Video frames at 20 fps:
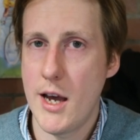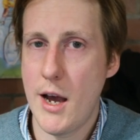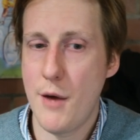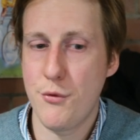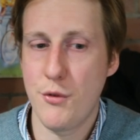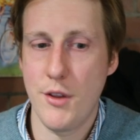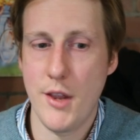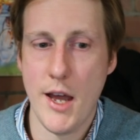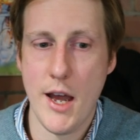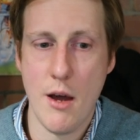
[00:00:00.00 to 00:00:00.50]

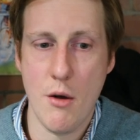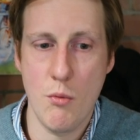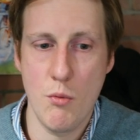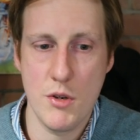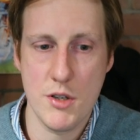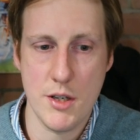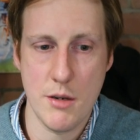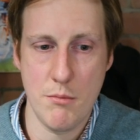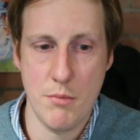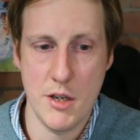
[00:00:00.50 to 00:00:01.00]
After that,
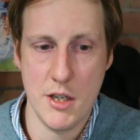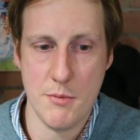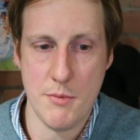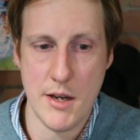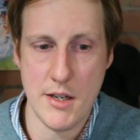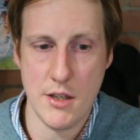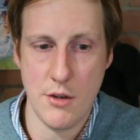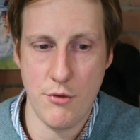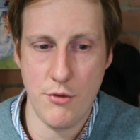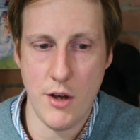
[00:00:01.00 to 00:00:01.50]
we're simply
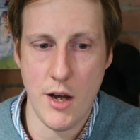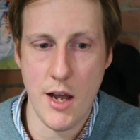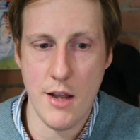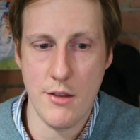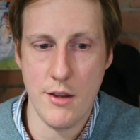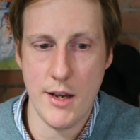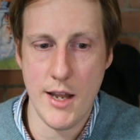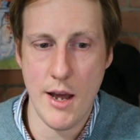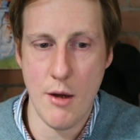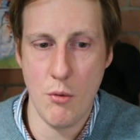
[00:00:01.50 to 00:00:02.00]

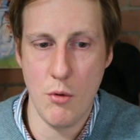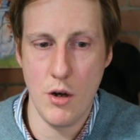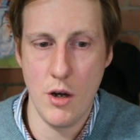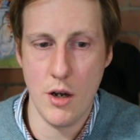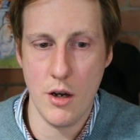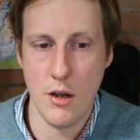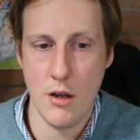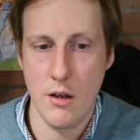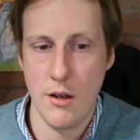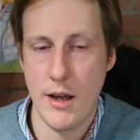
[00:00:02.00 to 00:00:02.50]
specifying the
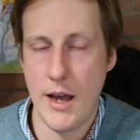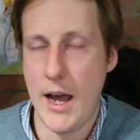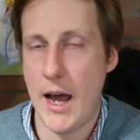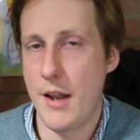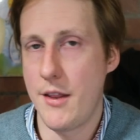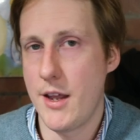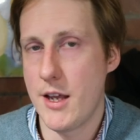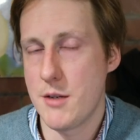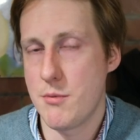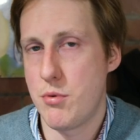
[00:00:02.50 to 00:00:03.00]
network,
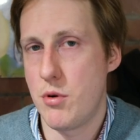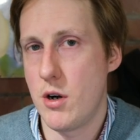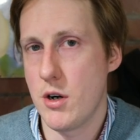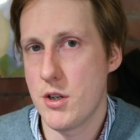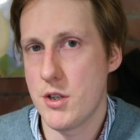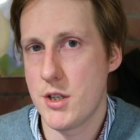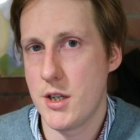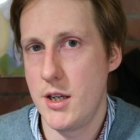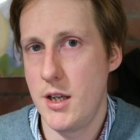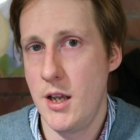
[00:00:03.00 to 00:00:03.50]
and that's
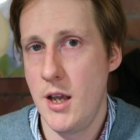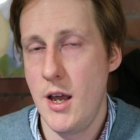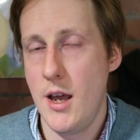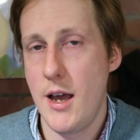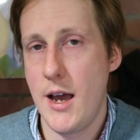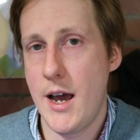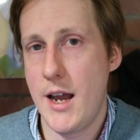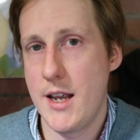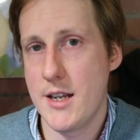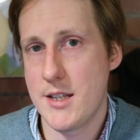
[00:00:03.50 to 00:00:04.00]
proxy,
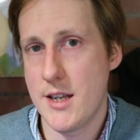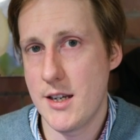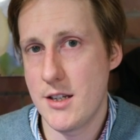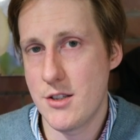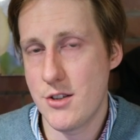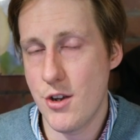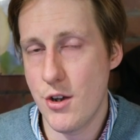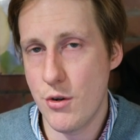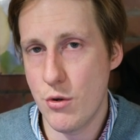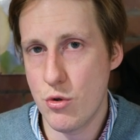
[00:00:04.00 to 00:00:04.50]
and it's
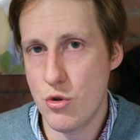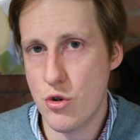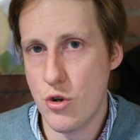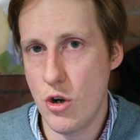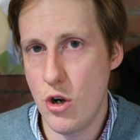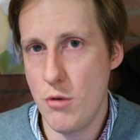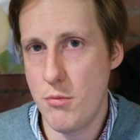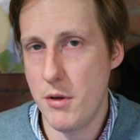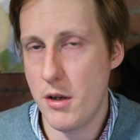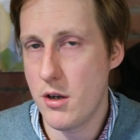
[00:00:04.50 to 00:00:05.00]
external
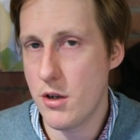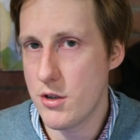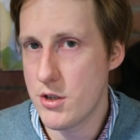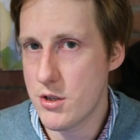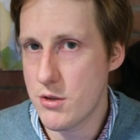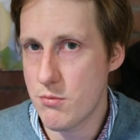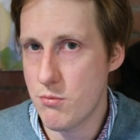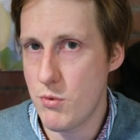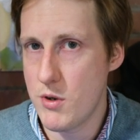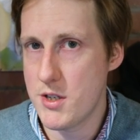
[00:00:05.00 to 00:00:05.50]
true
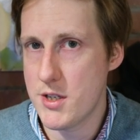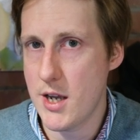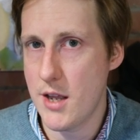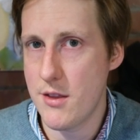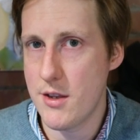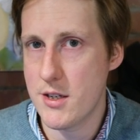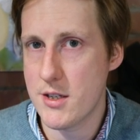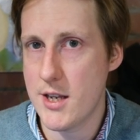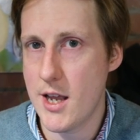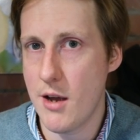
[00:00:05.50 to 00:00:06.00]
because we
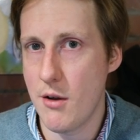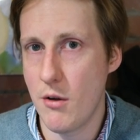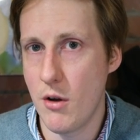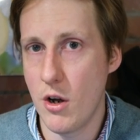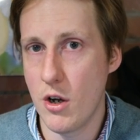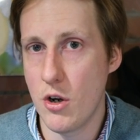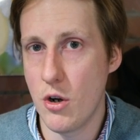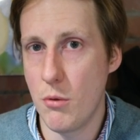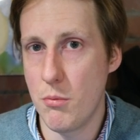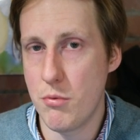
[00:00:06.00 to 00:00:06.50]
set this
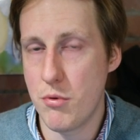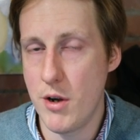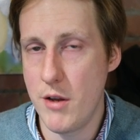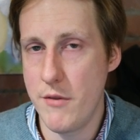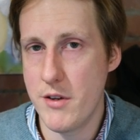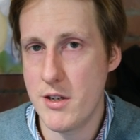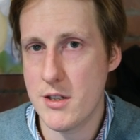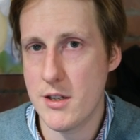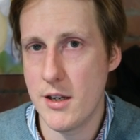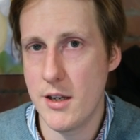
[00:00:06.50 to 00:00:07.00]
network up
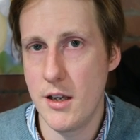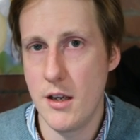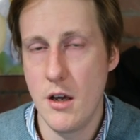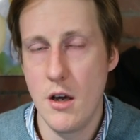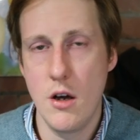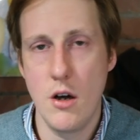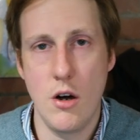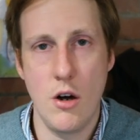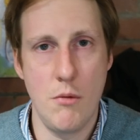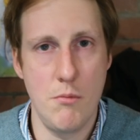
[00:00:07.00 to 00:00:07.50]
previously
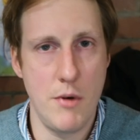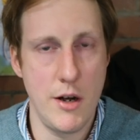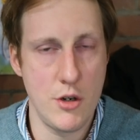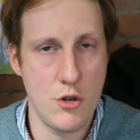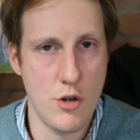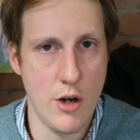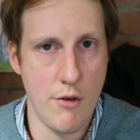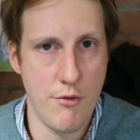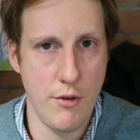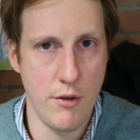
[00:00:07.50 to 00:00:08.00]
on my
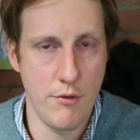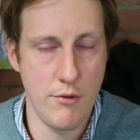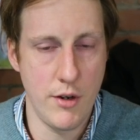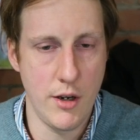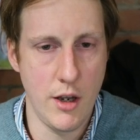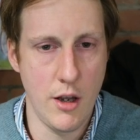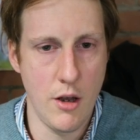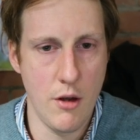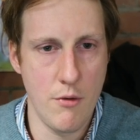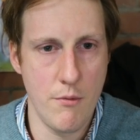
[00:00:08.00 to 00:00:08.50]
traffic
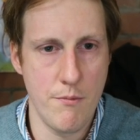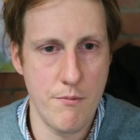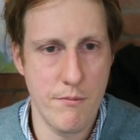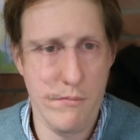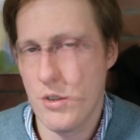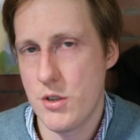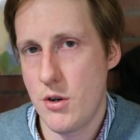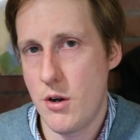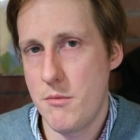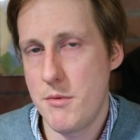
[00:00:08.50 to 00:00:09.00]
video.
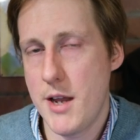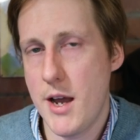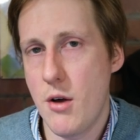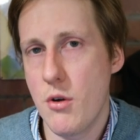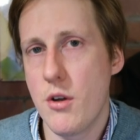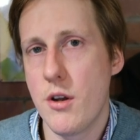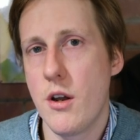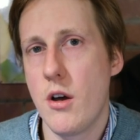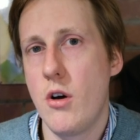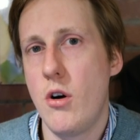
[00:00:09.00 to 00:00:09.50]
So I'm
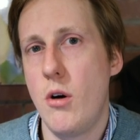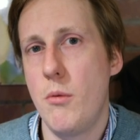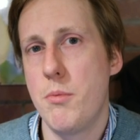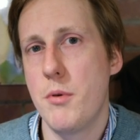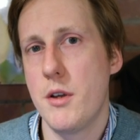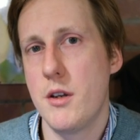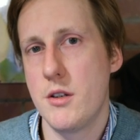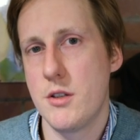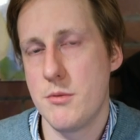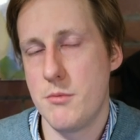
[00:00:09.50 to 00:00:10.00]
now going to
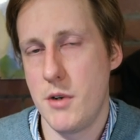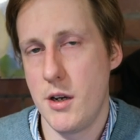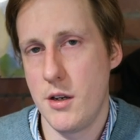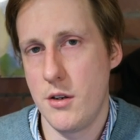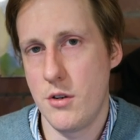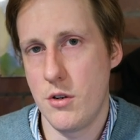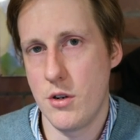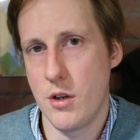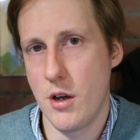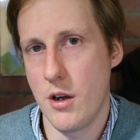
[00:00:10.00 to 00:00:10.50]
hop into my
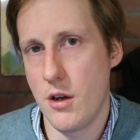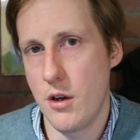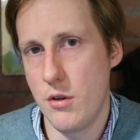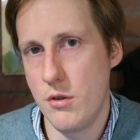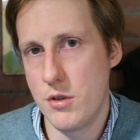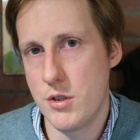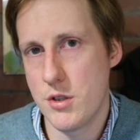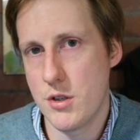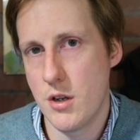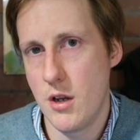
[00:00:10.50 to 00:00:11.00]
Docker
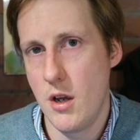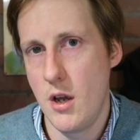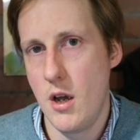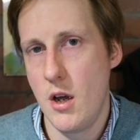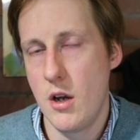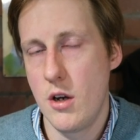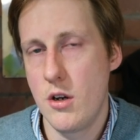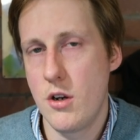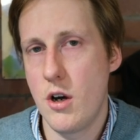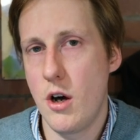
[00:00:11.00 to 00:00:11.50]
host,
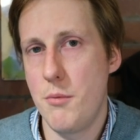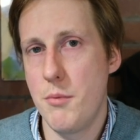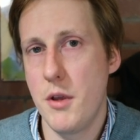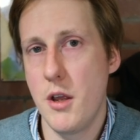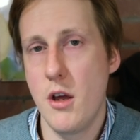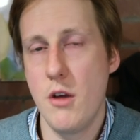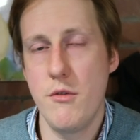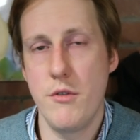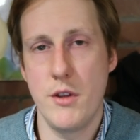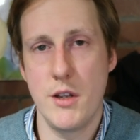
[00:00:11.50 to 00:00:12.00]

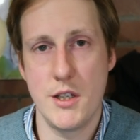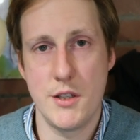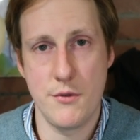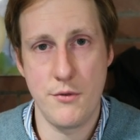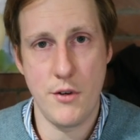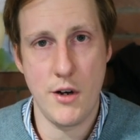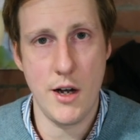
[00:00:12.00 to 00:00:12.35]
copy over this